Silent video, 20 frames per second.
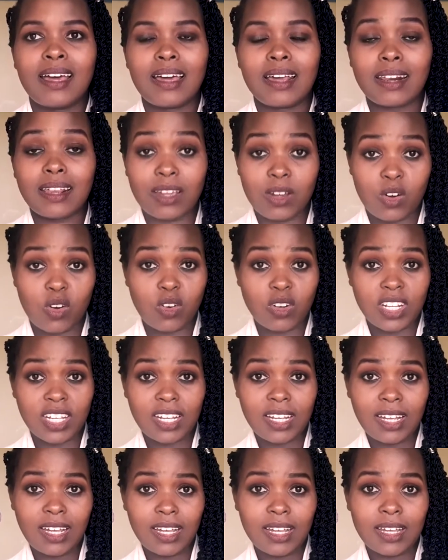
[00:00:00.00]

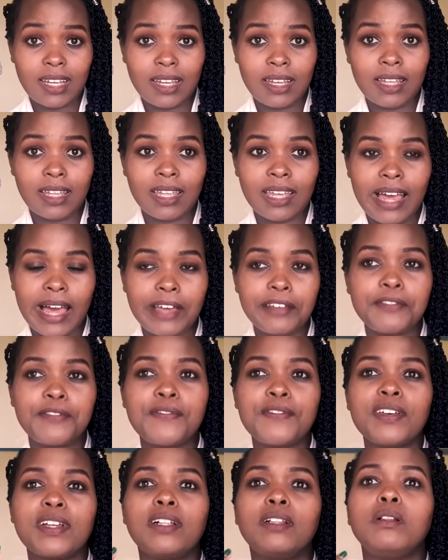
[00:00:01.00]
recording, I
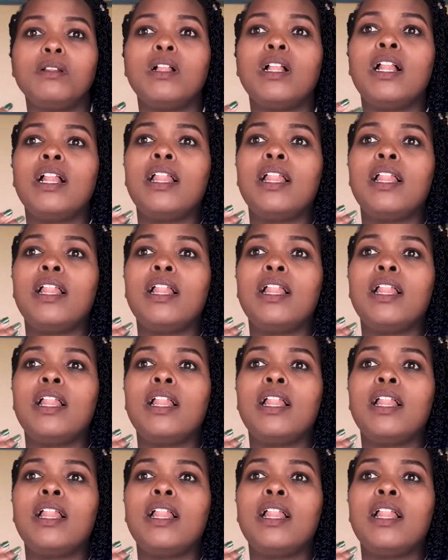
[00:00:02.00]
feel